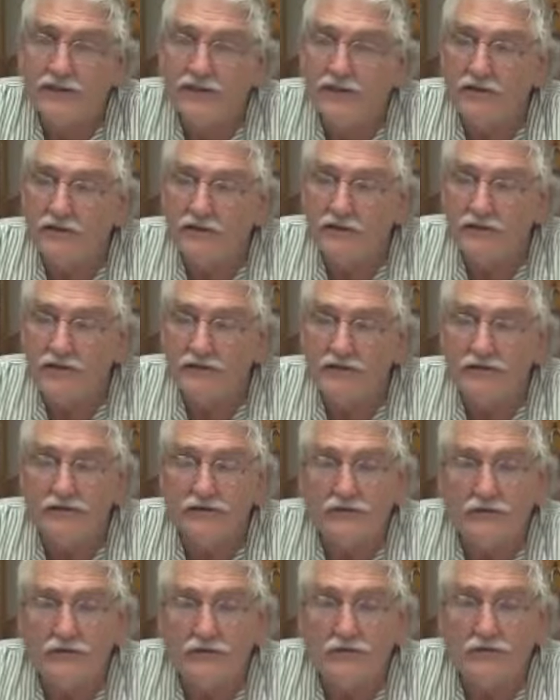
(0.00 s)
and adrenals
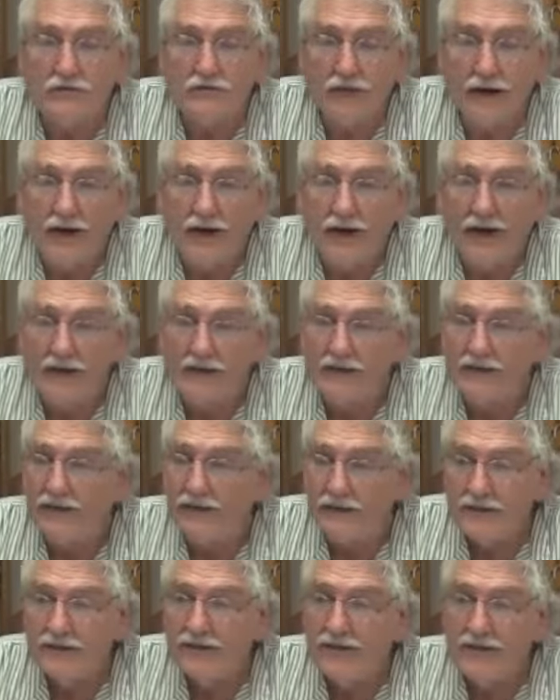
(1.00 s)
are so bad
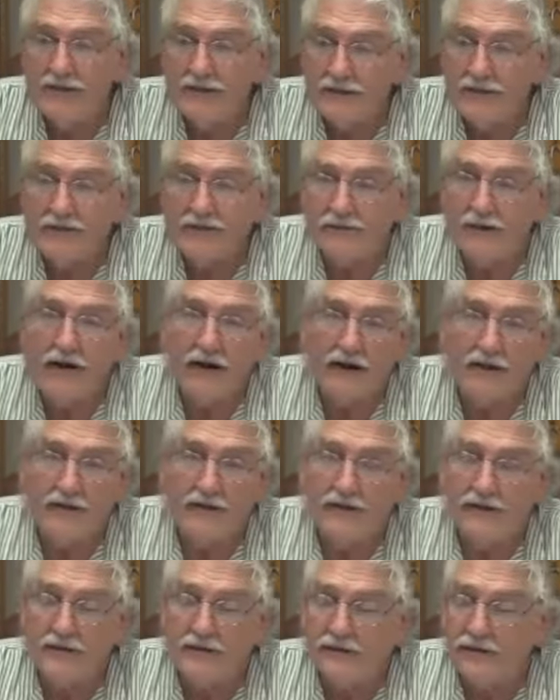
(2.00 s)
that you're
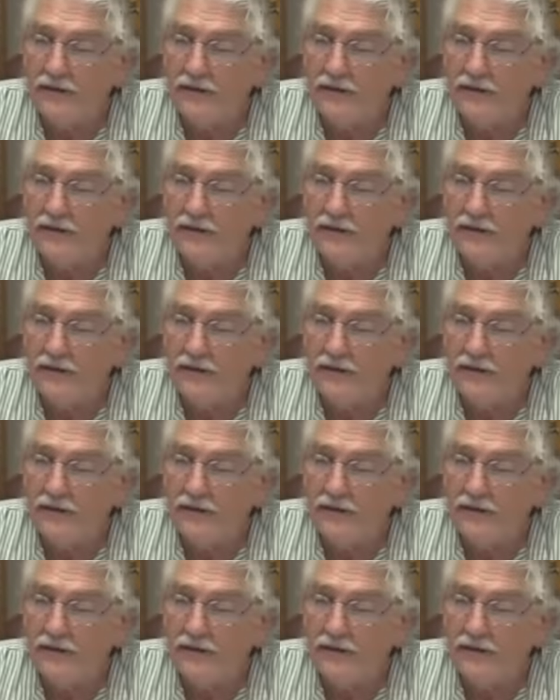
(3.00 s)
right.